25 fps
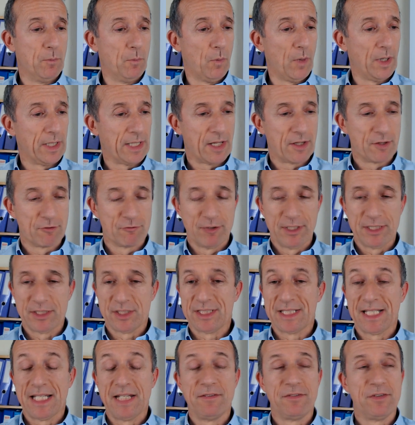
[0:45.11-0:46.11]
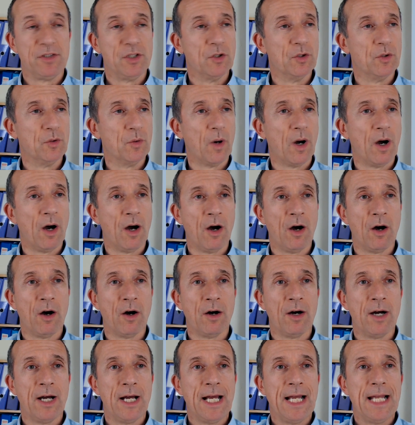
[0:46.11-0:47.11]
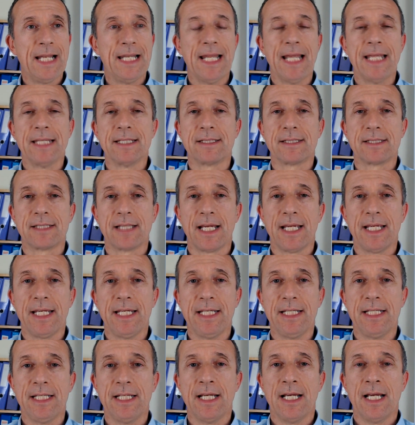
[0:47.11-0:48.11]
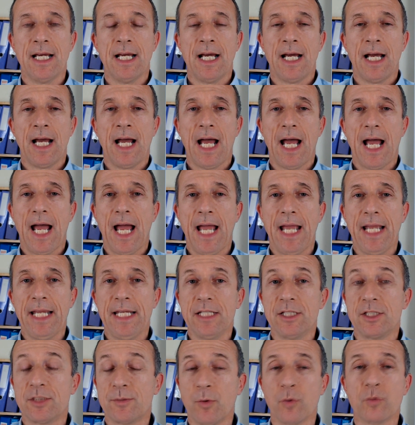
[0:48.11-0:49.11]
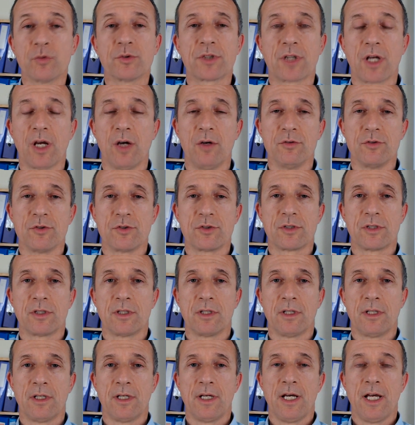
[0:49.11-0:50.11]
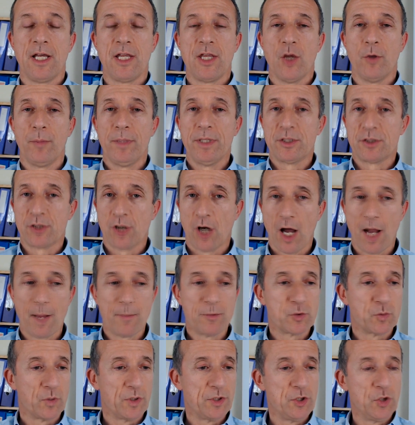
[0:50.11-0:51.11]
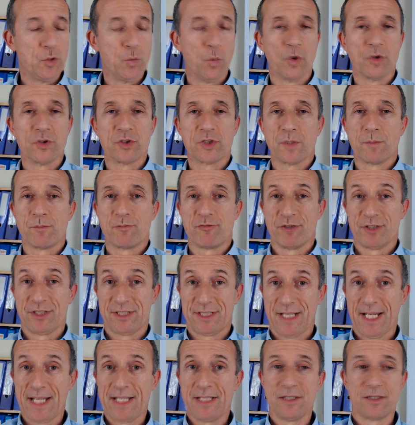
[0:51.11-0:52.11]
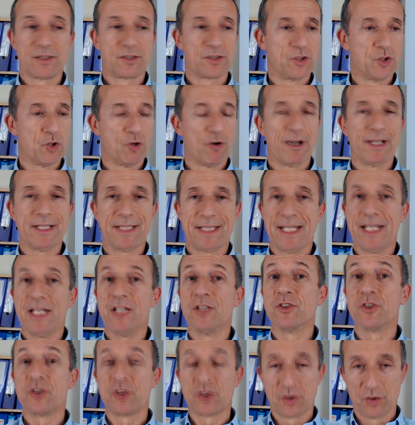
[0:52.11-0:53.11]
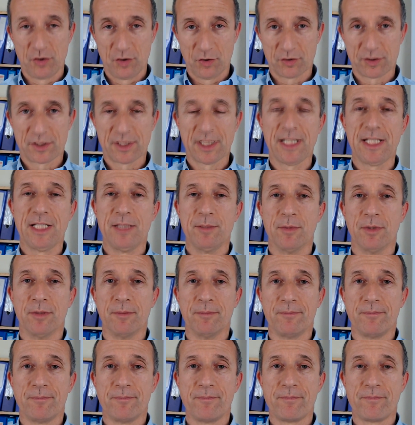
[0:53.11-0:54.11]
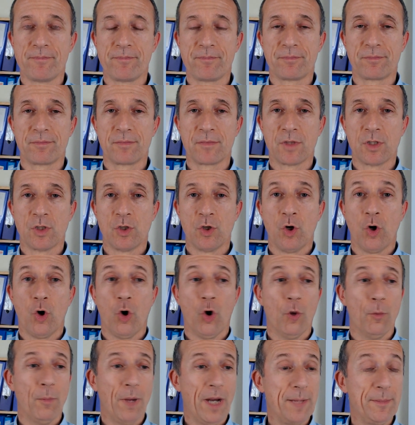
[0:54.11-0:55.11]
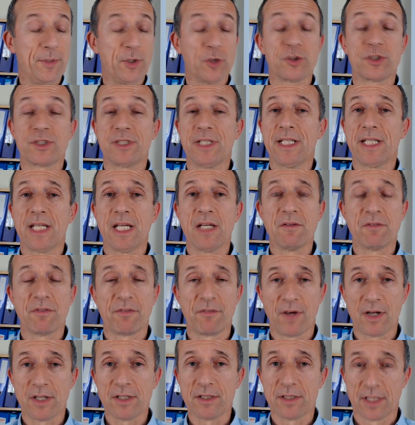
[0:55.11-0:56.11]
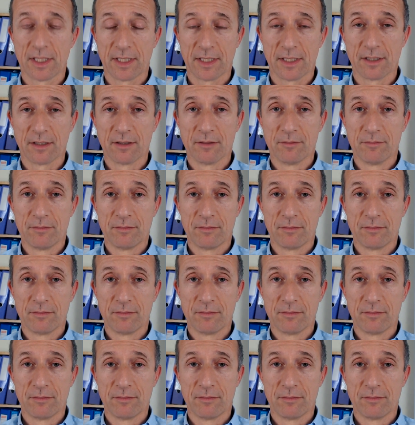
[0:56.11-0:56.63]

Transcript: What other reasons? If you are, let's say, a sports coach, there'll be times when you want to present your ideas to your team. Or maybe you're seeking funding.